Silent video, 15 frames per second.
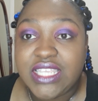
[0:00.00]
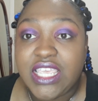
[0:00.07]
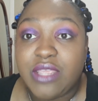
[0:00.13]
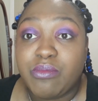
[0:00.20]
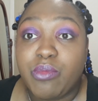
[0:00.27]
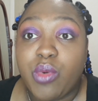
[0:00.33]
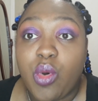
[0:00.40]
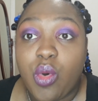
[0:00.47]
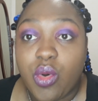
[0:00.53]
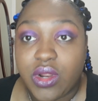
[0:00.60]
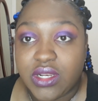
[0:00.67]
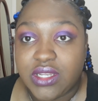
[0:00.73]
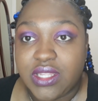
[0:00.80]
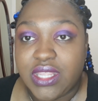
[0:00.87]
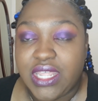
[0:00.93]

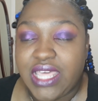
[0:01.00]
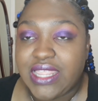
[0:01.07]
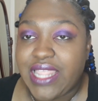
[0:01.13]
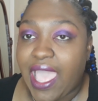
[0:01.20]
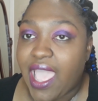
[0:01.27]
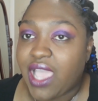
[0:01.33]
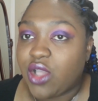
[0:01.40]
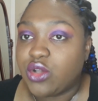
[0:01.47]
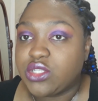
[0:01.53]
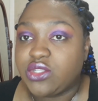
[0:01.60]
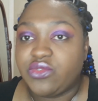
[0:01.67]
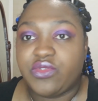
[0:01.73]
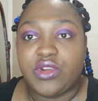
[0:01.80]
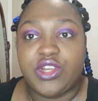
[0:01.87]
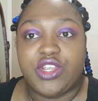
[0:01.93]
important, and that goes
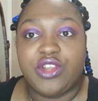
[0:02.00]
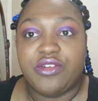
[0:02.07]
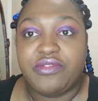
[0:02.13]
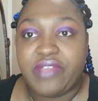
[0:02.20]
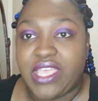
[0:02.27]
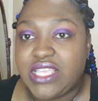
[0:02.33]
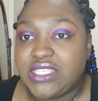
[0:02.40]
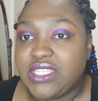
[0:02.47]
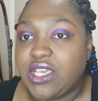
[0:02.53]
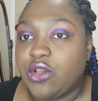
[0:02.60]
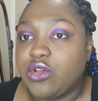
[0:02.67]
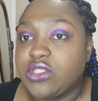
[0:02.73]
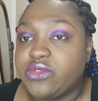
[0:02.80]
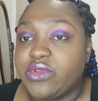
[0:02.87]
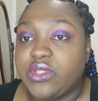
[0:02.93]
for your face, that
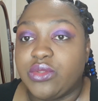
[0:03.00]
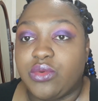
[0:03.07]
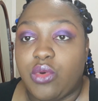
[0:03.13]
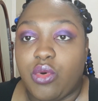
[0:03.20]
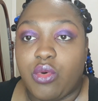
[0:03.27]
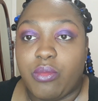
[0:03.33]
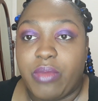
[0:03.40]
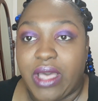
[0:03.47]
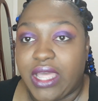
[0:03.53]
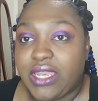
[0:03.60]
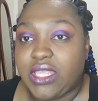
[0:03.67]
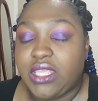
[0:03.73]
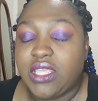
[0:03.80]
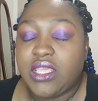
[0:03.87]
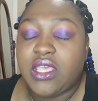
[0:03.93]
goes for the whole
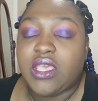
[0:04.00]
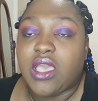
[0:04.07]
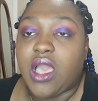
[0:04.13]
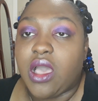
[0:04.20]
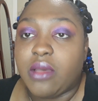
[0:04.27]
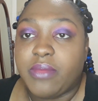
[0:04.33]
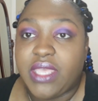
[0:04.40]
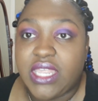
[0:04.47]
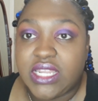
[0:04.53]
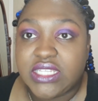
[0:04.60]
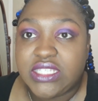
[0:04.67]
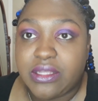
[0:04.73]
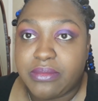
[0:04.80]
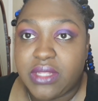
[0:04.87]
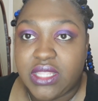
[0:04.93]
body. It
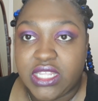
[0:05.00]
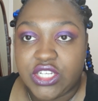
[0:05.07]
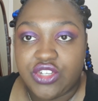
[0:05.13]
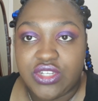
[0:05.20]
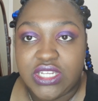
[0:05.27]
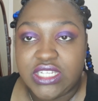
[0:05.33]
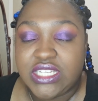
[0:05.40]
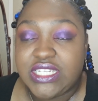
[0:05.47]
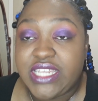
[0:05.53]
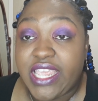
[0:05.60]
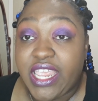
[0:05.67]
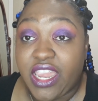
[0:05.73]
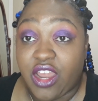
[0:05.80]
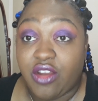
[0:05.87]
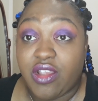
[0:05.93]
is something that you need to
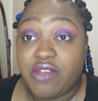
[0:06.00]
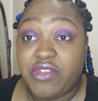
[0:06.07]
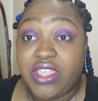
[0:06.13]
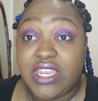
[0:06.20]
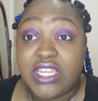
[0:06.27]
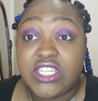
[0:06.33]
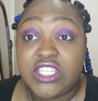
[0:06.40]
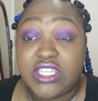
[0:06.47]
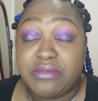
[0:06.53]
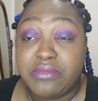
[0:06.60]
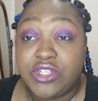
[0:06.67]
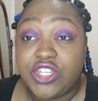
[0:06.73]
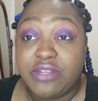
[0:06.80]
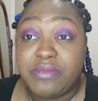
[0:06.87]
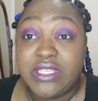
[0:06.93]
take care of, and it
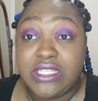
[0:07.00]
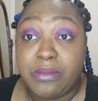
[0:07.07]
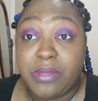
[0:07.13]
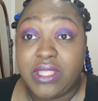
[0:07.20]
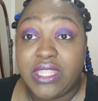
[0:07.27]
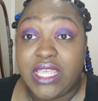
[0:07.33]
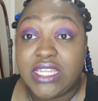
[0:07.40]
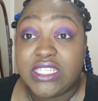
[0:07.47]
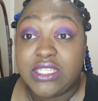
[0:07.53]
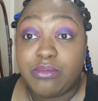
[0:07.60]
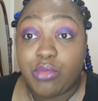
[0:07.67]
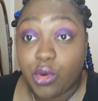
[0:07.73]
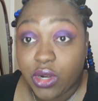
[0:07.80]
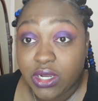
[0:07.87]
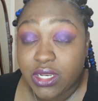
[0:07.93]
should be something that is
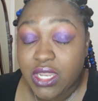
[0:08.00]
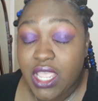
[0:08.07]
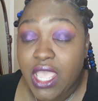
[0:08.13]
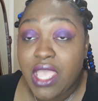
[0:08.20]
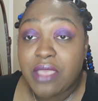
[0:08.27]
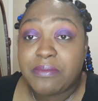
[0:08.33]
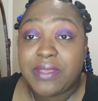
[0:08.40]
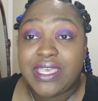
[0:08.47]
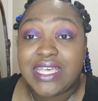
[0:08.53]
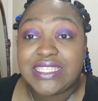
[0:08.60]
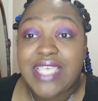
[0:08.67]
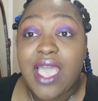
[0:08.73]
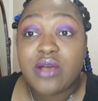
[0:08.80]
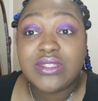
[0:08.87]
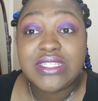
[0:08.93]
important because
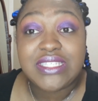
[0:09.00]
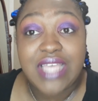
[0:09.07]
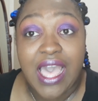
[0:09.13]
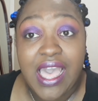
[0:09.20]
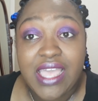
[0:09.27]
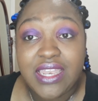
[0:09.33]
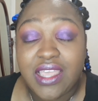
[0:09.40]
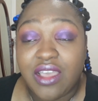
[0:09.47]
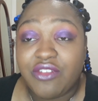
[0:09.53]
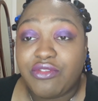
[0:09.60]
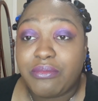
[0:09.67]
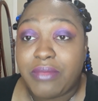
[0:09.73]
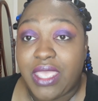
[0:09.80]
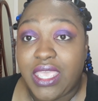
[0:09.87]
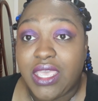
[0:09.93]
outside of
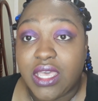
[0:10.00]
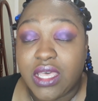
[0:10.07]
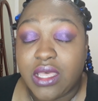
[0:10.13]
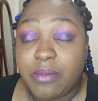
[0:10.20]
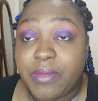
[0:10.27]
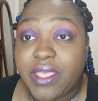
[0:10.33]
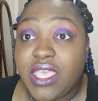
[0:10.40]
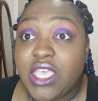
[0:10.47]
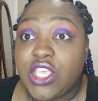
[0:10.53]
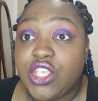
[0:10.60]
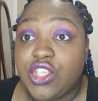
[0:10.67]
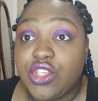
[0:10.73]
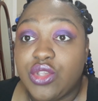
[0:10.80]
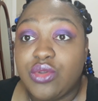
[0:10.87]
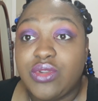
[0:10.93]
makeup,
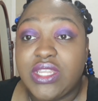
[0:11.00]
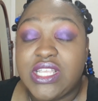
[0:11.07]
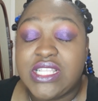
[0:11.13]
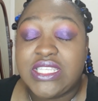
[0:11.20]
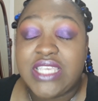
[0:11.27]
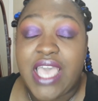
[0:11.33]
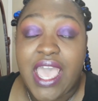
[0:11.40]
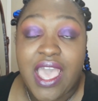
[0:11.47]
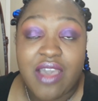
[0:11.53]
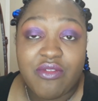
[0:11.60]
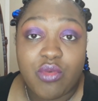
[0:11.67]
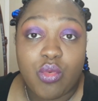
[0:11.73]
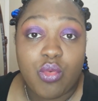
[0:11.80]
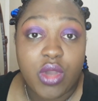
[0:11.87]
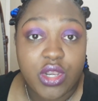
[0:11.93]
you need to
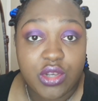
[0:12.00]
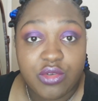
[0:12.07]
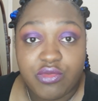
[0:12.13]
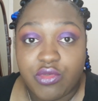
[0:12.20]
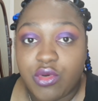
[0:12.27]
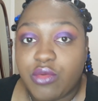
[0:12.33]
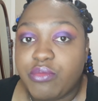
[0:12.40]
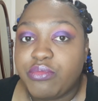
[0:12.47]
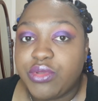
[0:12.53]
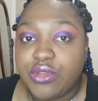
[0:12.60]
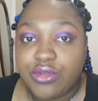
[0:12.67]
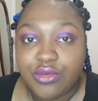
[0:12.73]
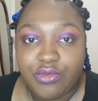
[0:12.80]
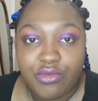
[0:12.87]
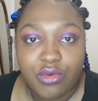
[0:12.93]
have wonderful,
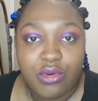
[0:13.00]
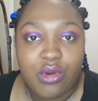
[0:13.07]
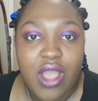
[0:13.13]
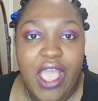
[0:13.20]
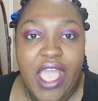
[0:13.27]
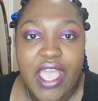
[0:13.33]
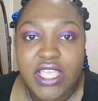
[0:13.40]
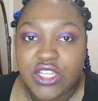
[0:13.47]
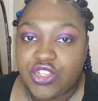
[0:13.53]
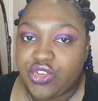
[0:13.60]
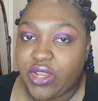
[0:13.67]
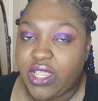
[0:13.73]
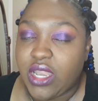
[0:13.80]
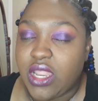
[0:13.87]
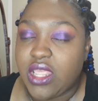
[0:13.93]
beautiful,
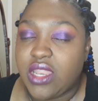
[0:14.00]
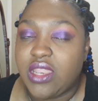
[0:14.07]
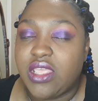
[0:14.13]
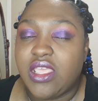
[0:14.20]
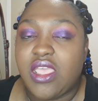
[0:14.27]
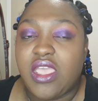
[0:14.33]
hydrated,